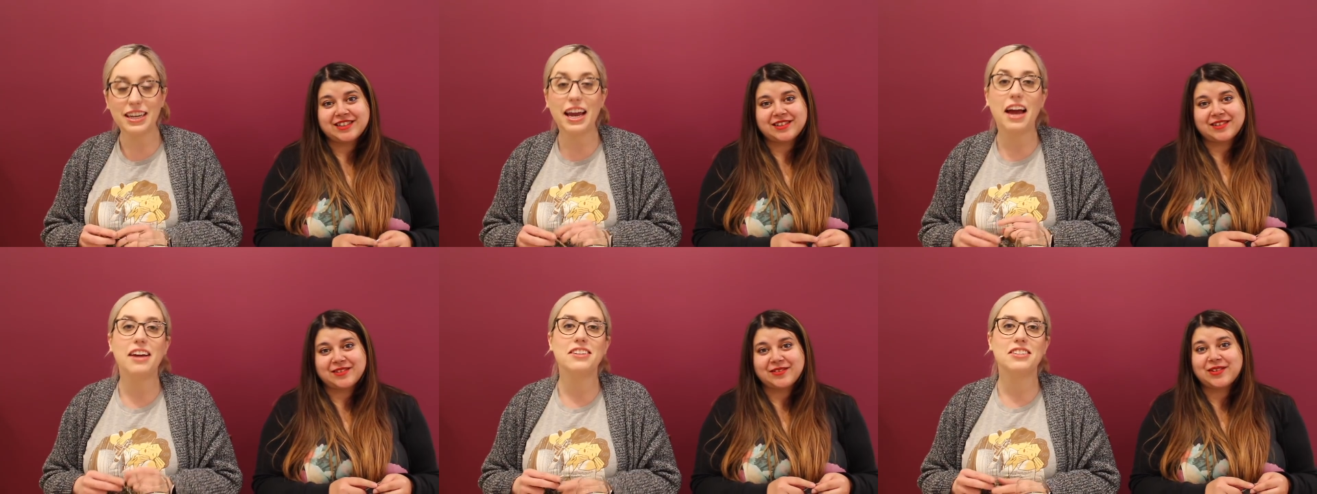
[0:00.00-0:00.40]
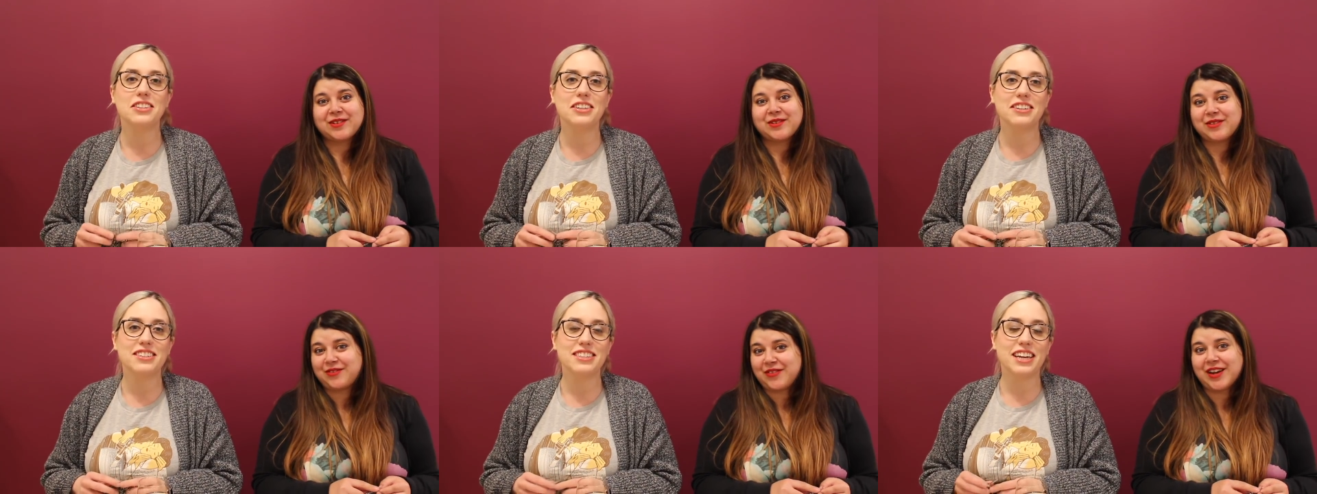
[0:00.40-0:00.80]
Speaker 1: So yeah, it's
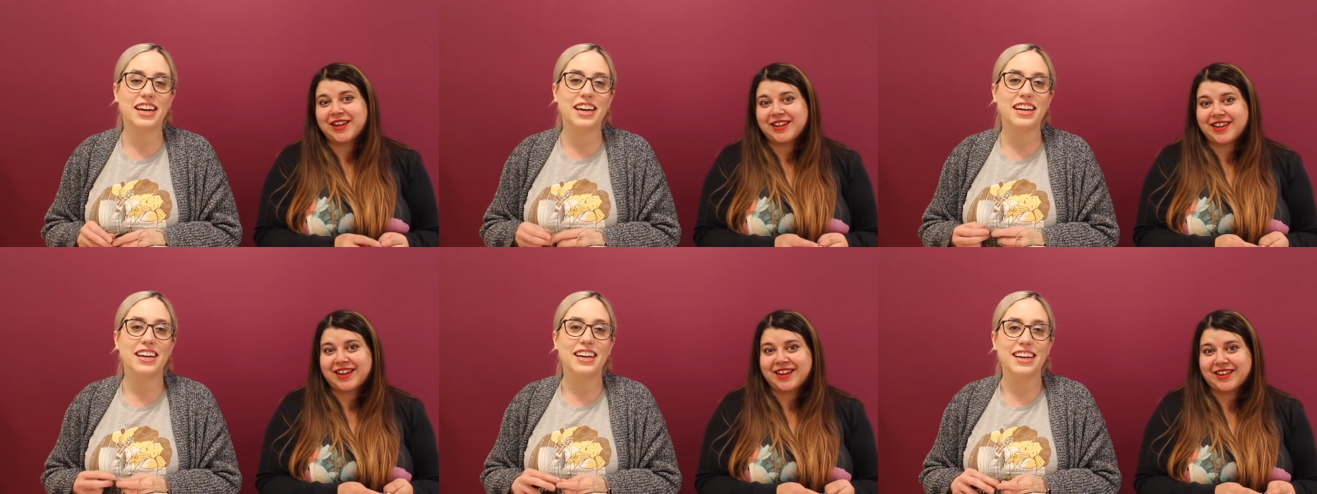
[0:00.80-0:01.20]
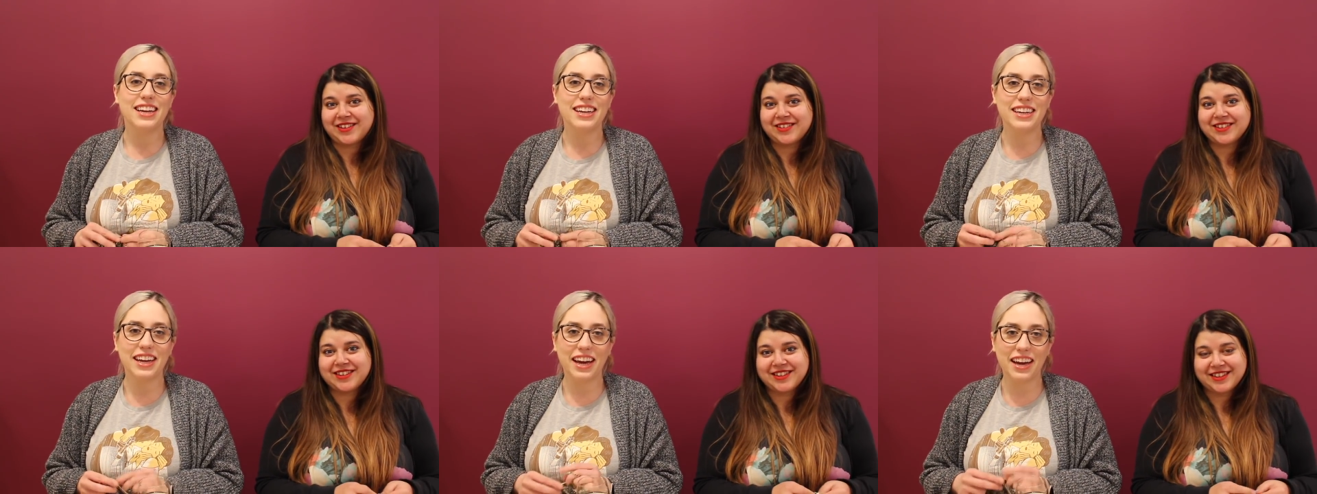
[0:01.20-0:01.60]
we'll, Thursday. We'll find
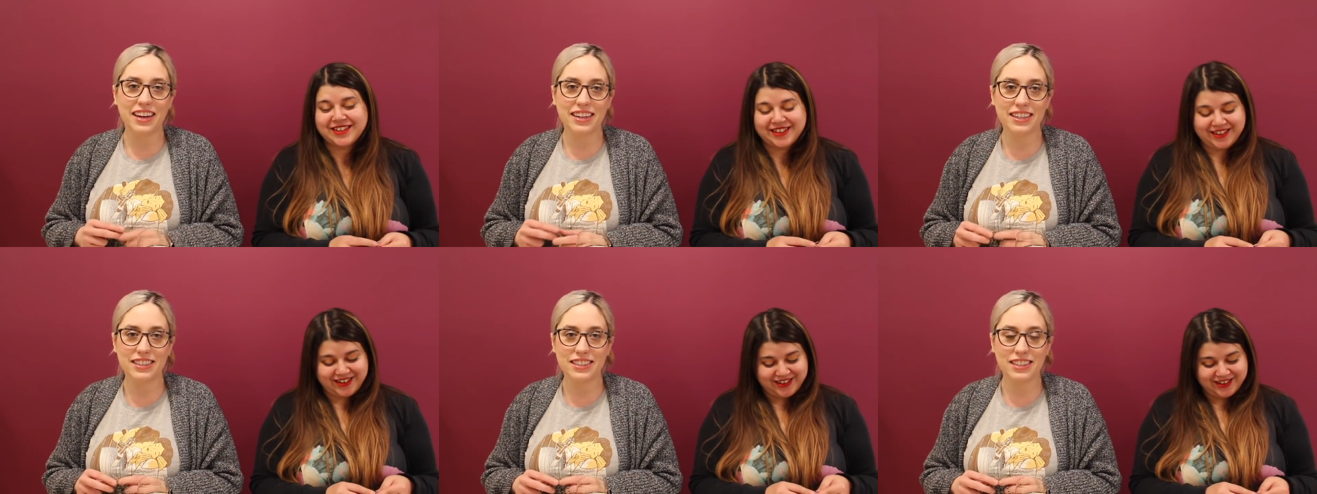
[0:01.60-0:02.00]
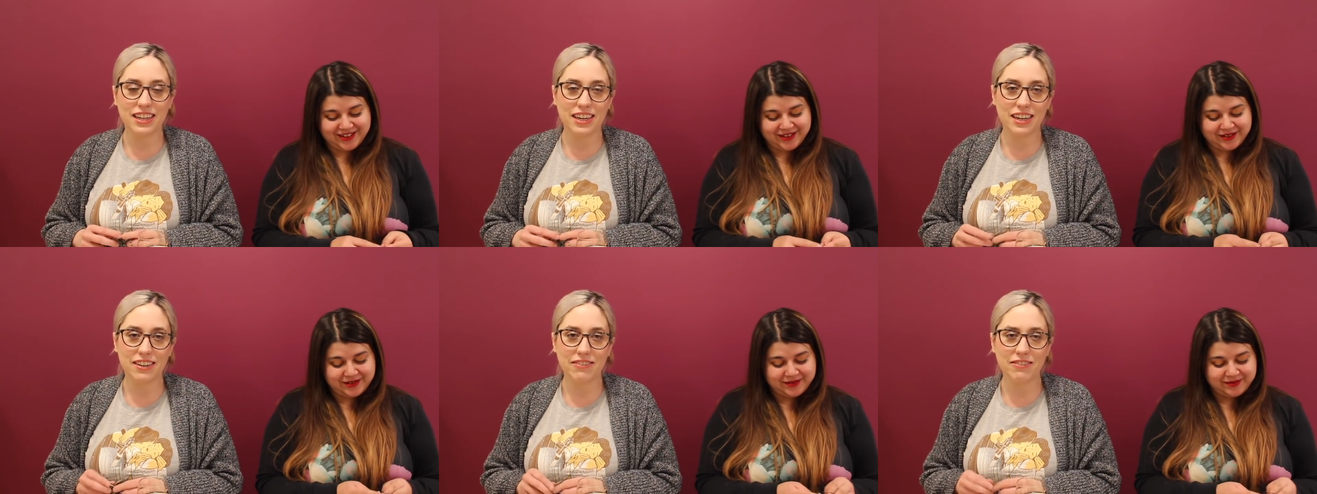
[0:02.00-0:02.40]
out. Yeah, it's,
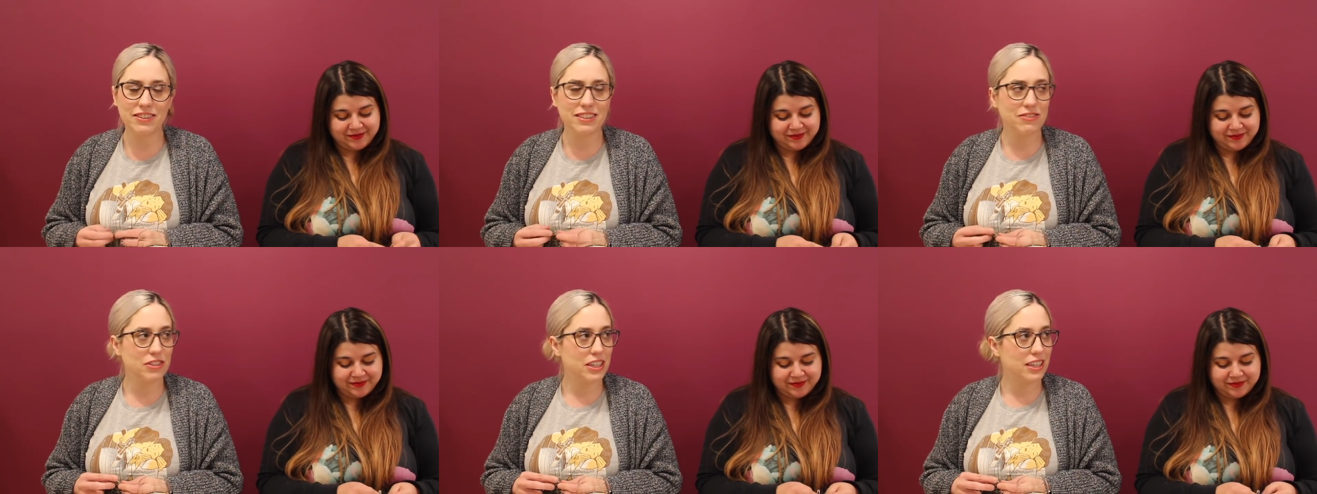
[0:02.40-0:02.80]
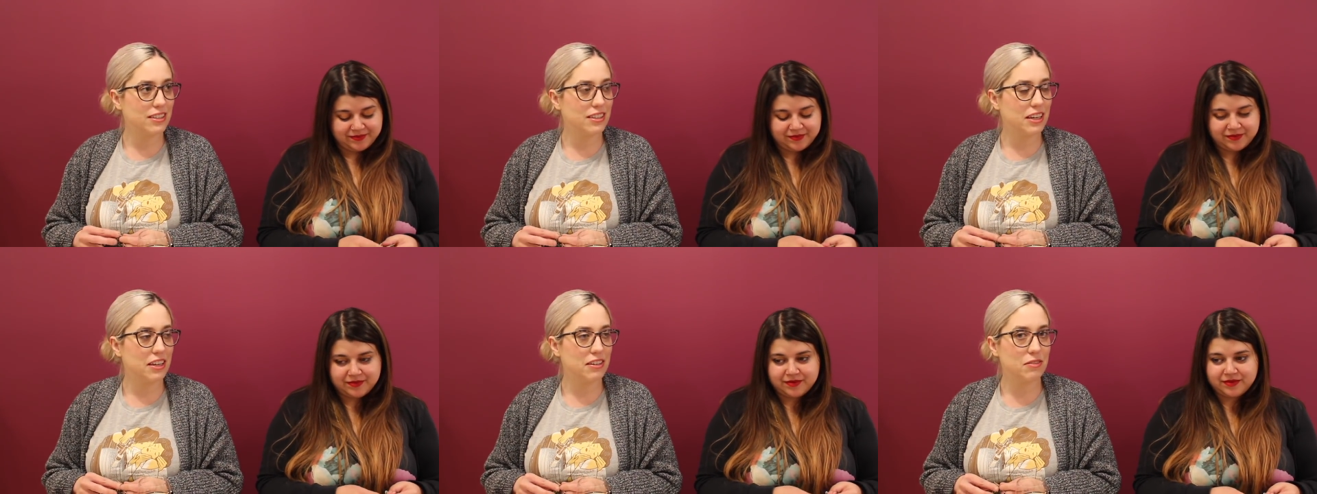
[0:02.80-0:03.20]
uh, what, what day
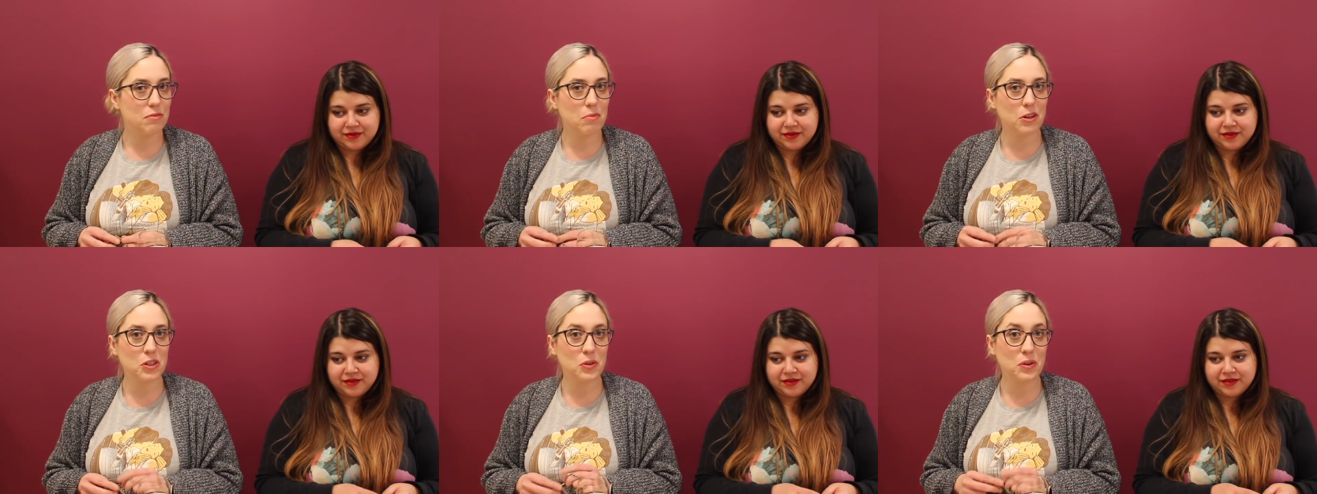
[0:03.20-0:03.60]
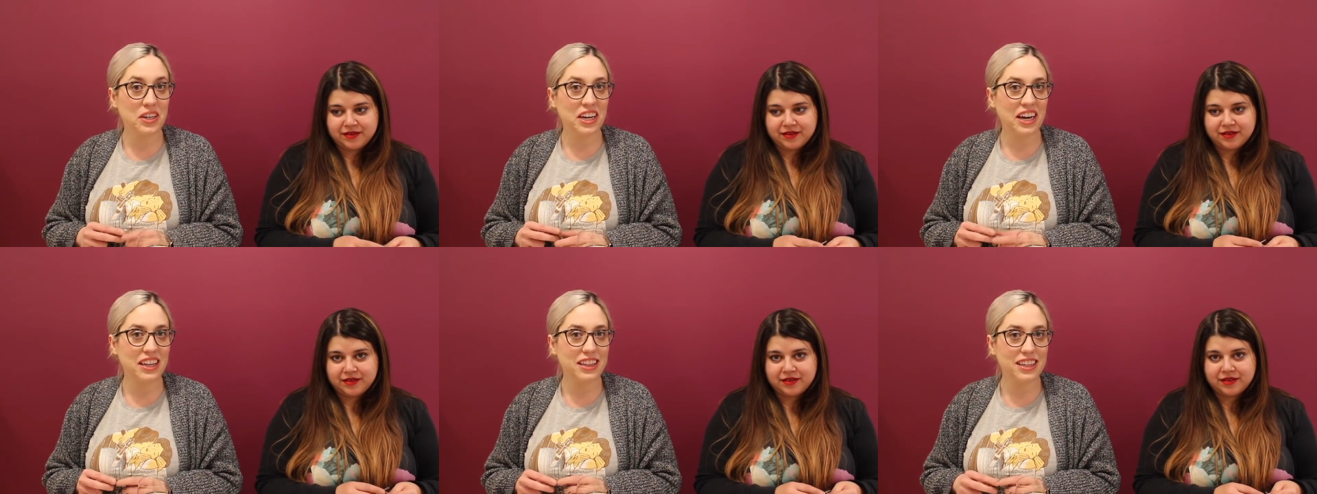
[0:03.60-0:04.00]
is it? March
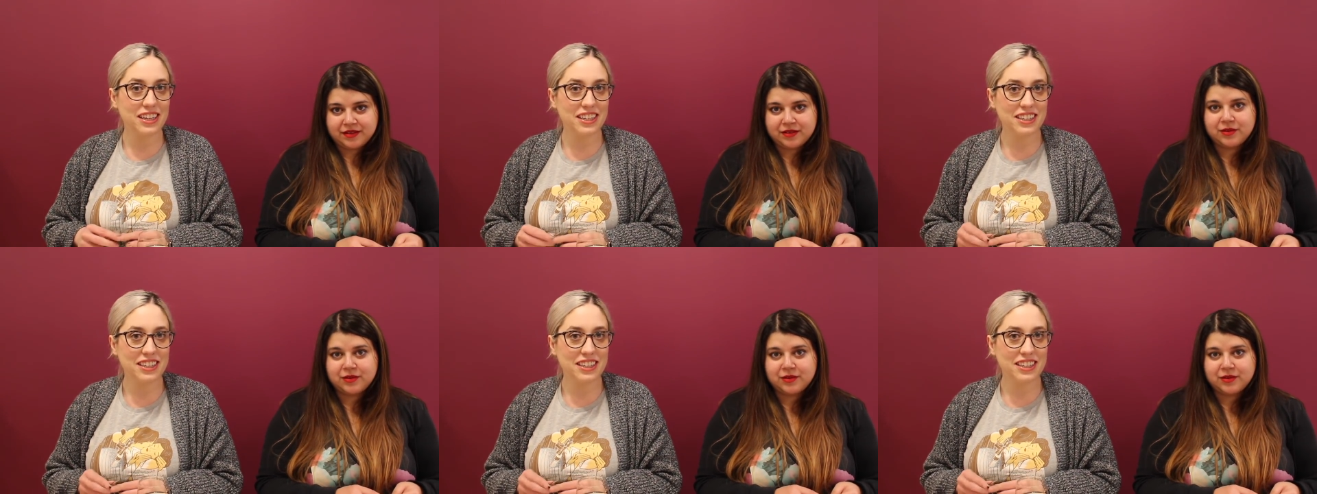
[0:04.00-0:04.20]
twenty-ninth?